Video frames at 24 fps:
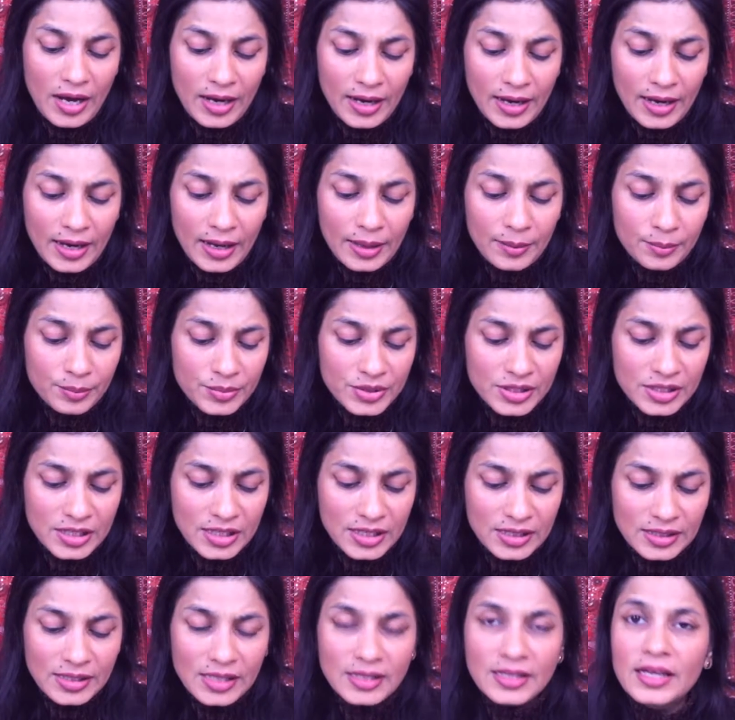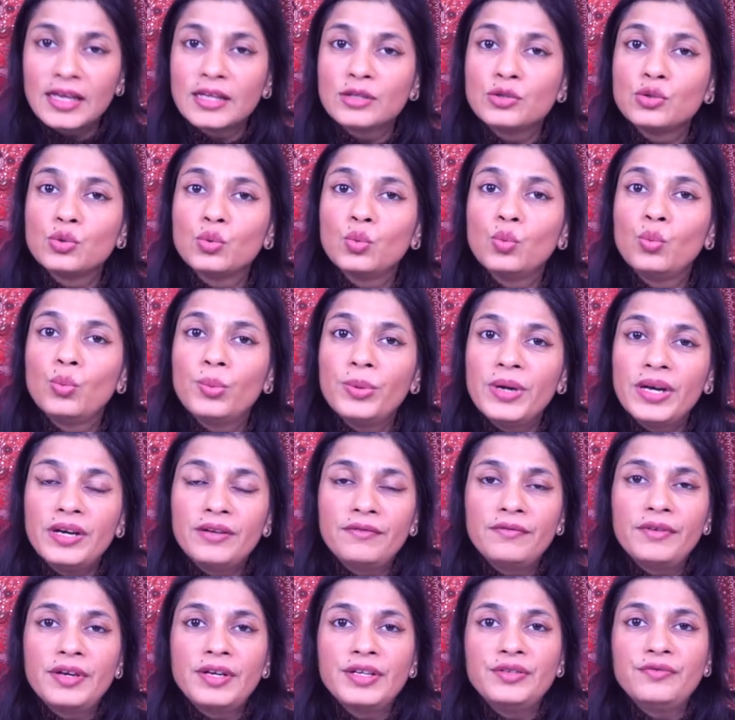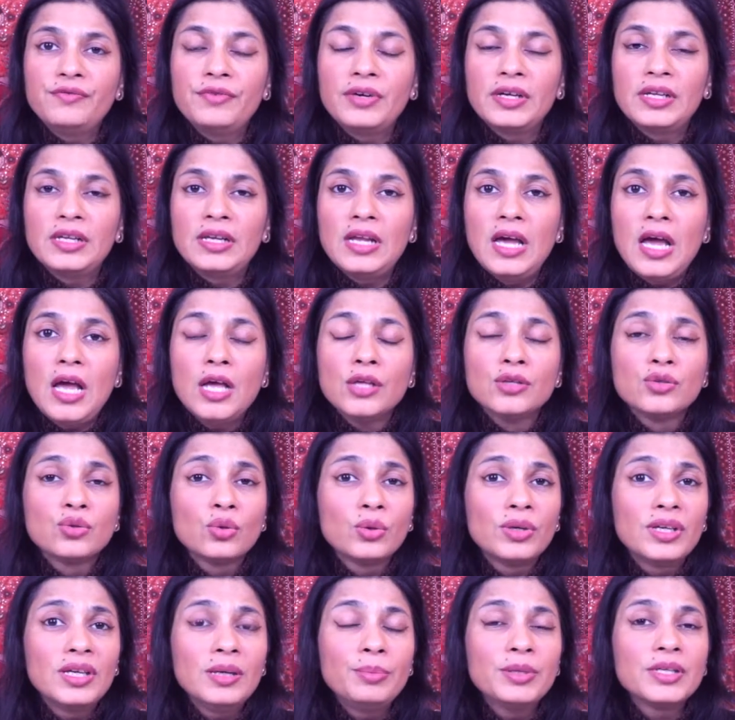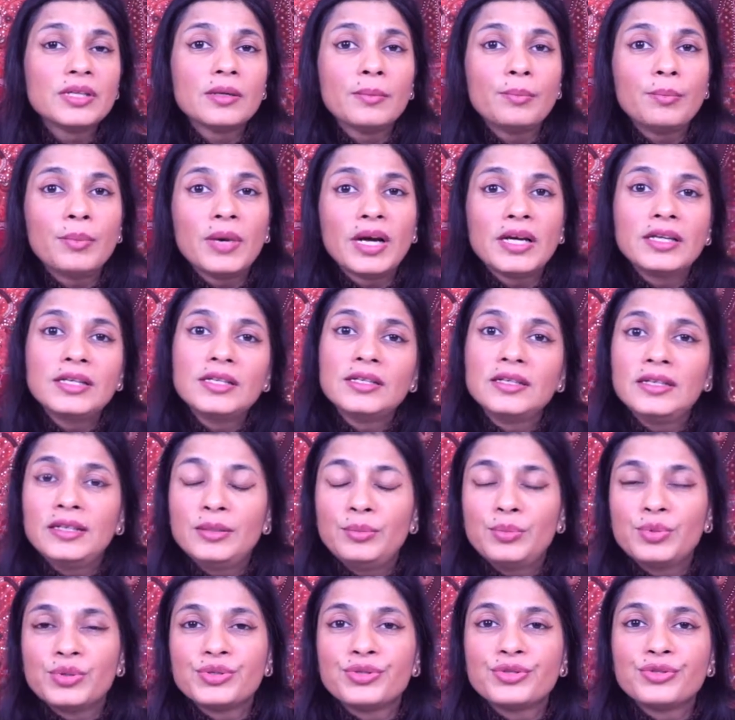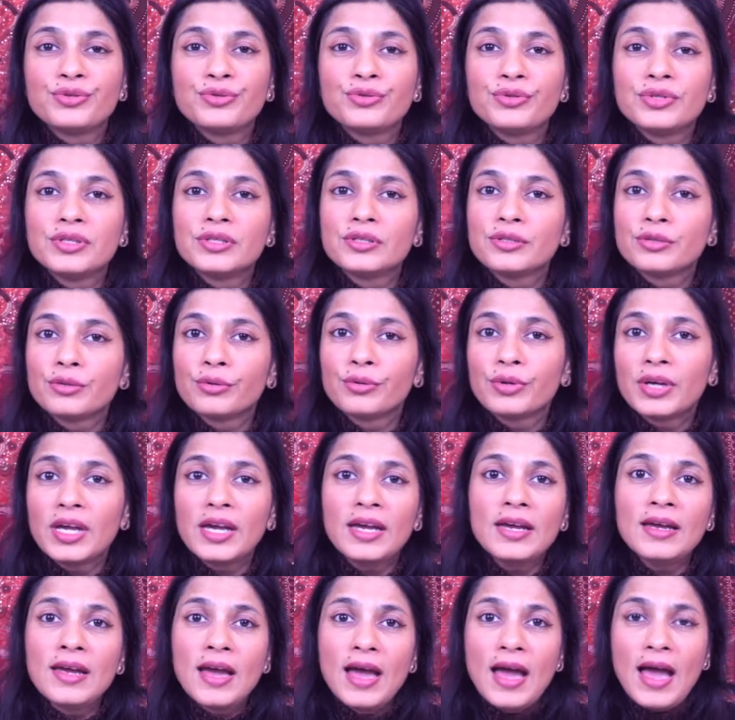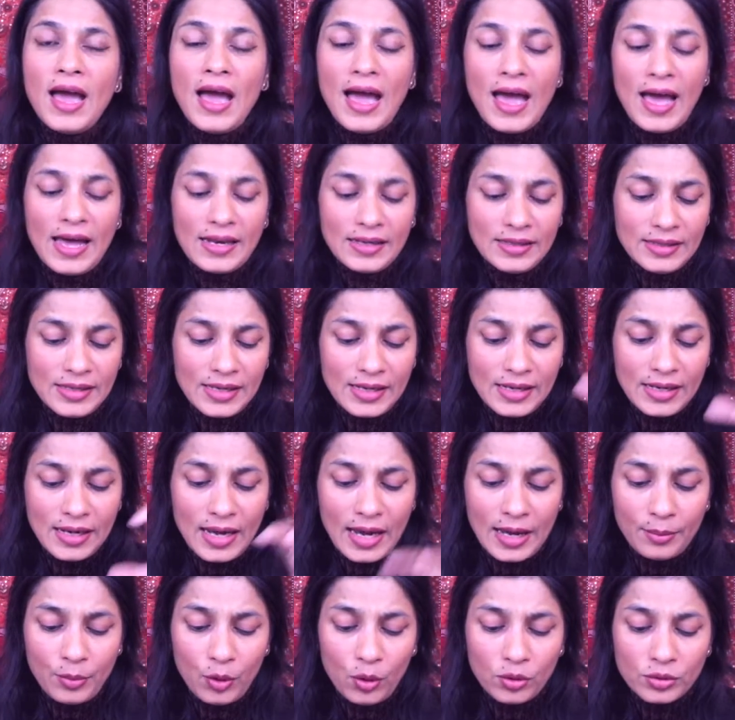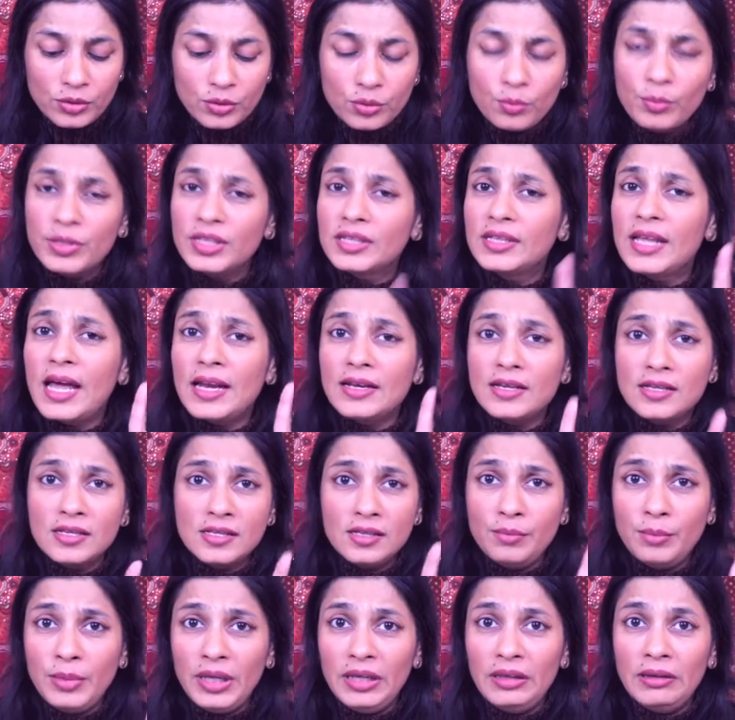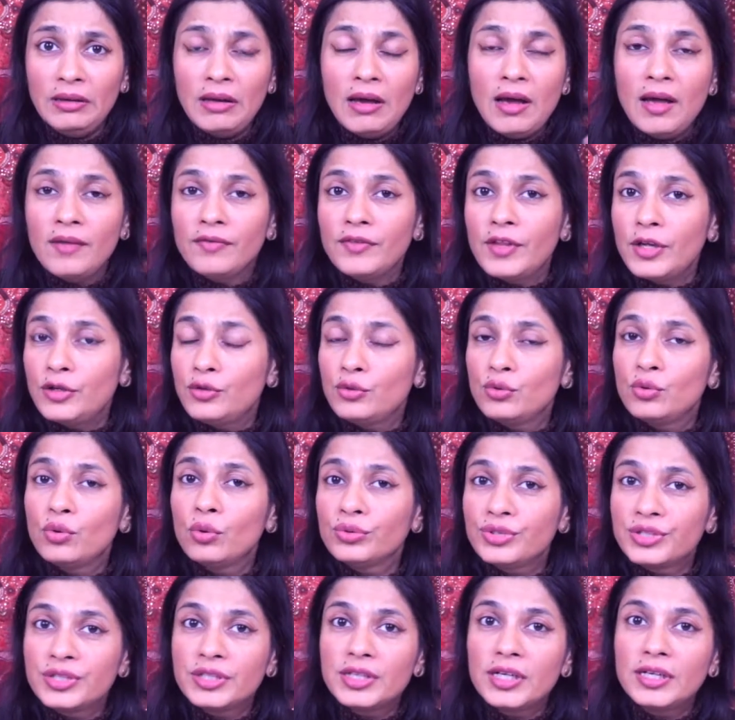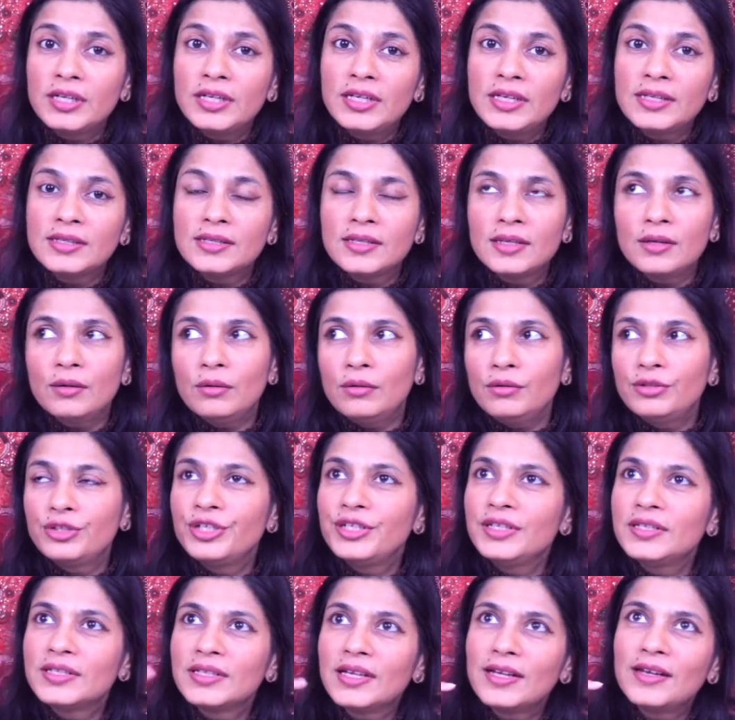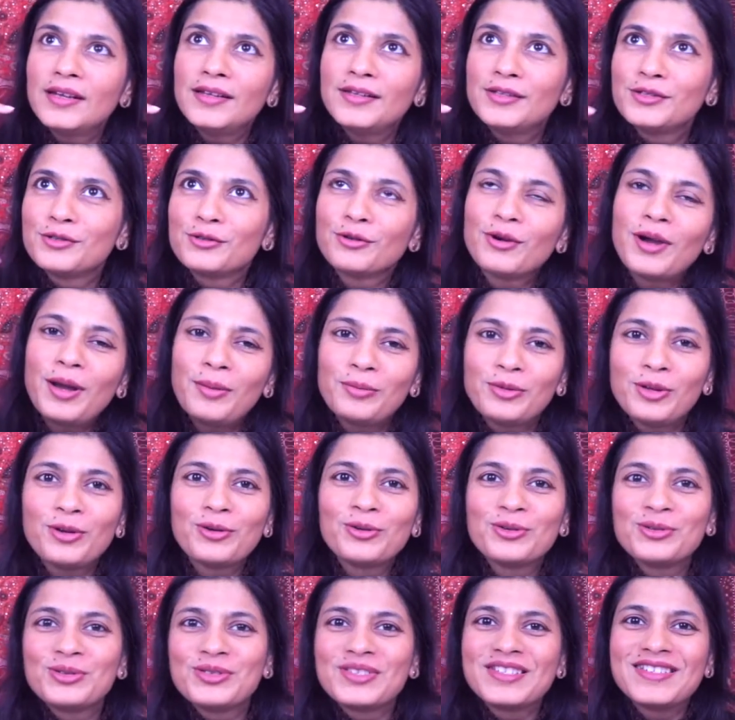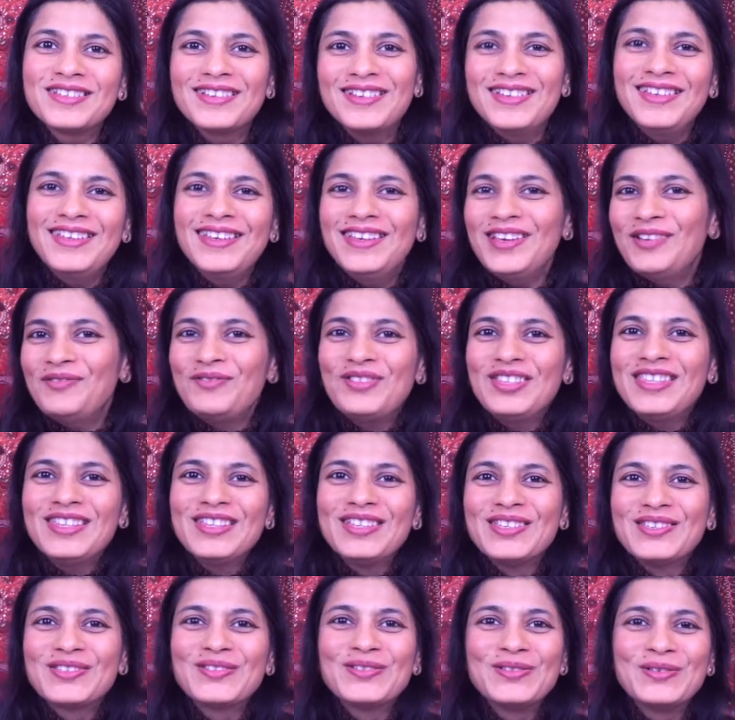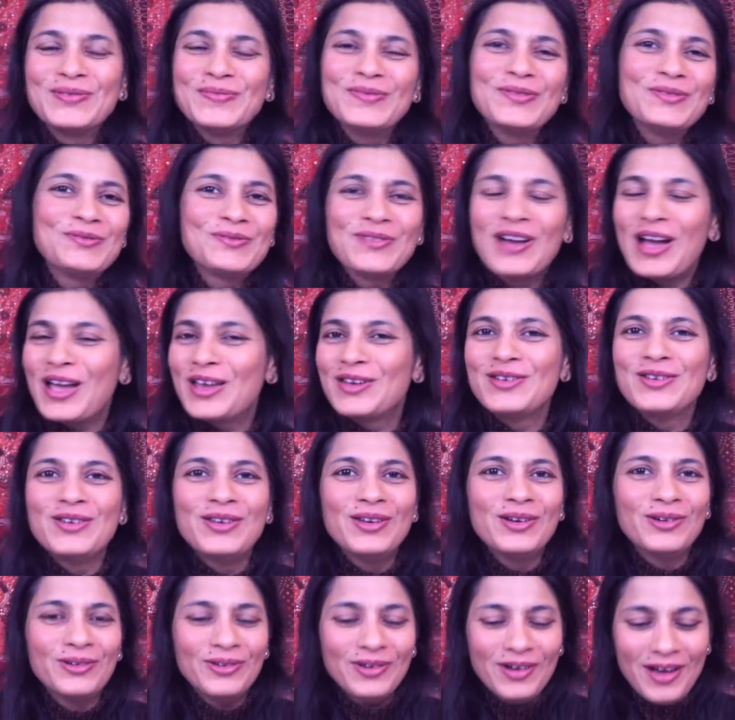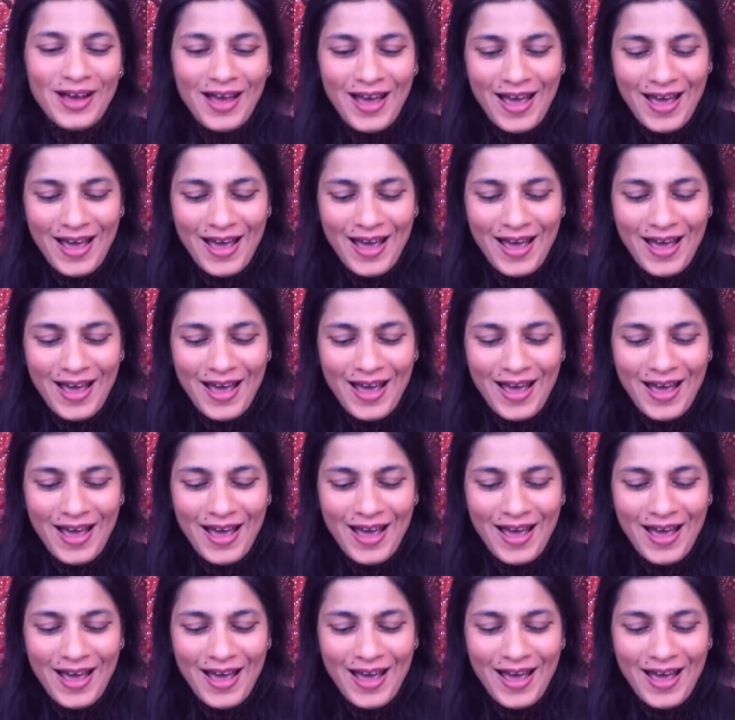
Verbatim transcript: I, I am seeing that they can do very very well so keep it up my dear libran students okay and then i'm also but that doesn't mean that you don't study and say oh she said it so i'm not going to study everything is going to be fine no